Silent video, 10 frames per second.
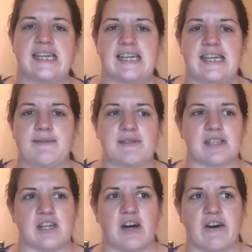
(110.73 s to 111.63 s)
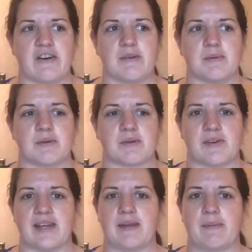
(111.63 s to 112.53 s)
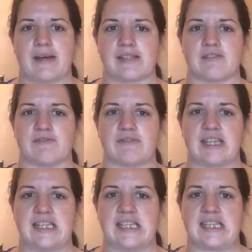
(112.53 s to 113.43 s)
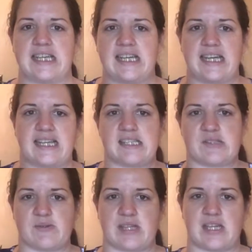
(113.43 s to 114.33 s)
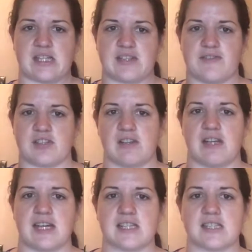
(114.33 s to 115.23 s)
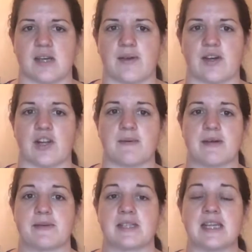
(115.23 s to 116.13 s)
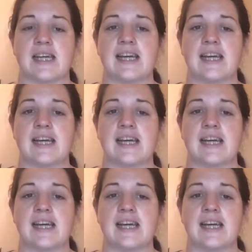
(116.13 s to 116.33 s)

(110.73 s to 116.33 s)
It's a horrible grey, wet and rainy day, hence all the artificial lights going on at the moment.